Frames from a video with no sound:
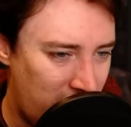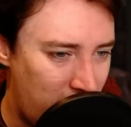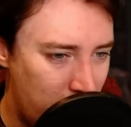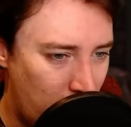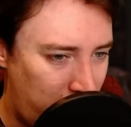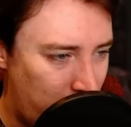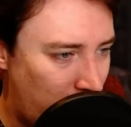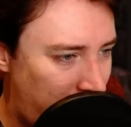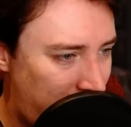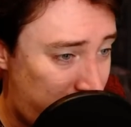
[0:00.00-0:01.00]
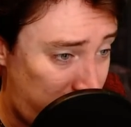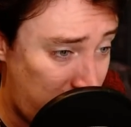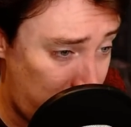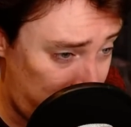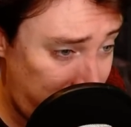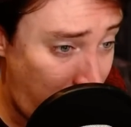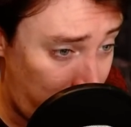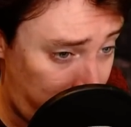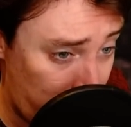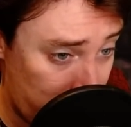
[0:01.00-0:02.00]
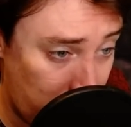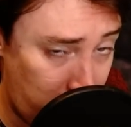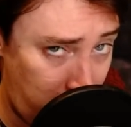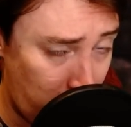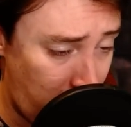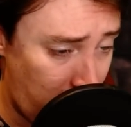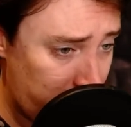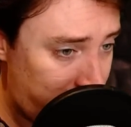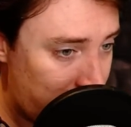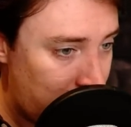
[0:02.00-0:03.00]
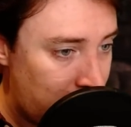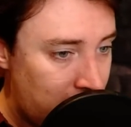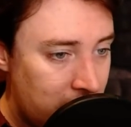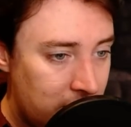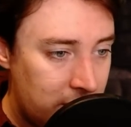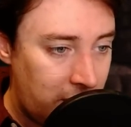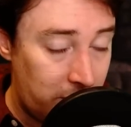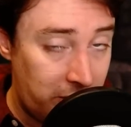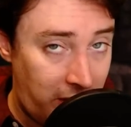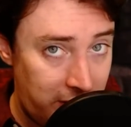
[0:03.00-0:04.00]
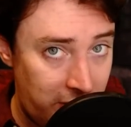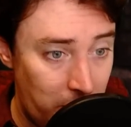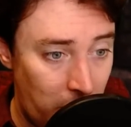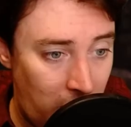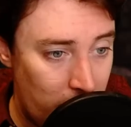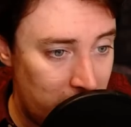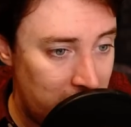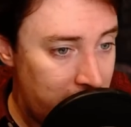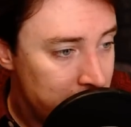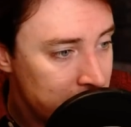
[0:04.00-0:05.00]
no more than what it is for you yourself, or anyone else." This was added somewhat hurriedly.